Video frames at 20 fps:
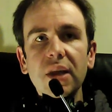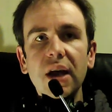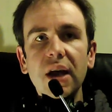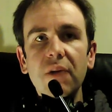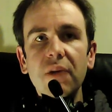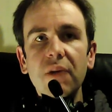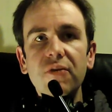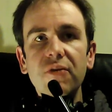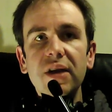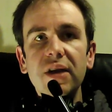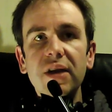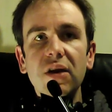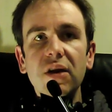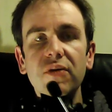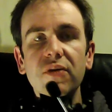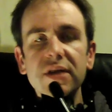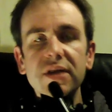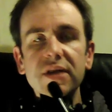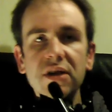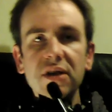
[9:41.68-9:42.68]
video
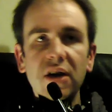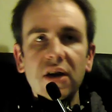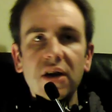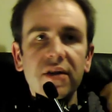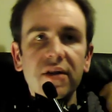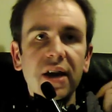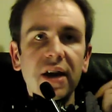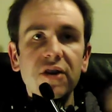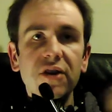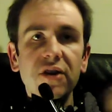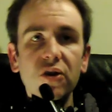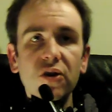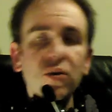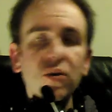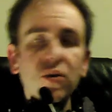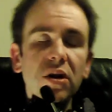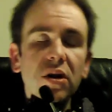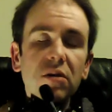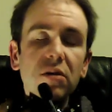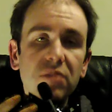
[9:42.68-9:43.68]
of this kind that I do,
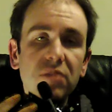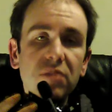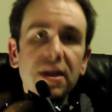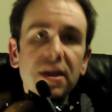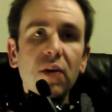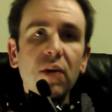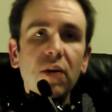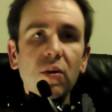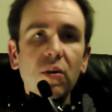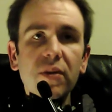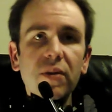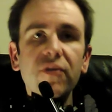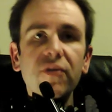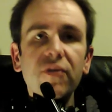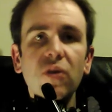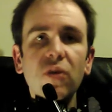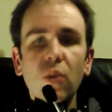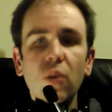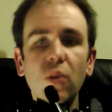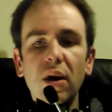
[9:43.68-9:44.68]
but that won't be
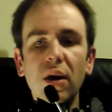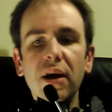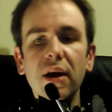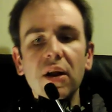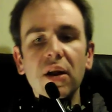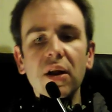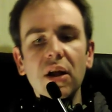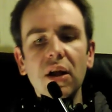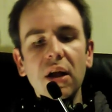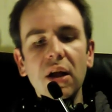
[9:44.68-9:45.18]
for a while.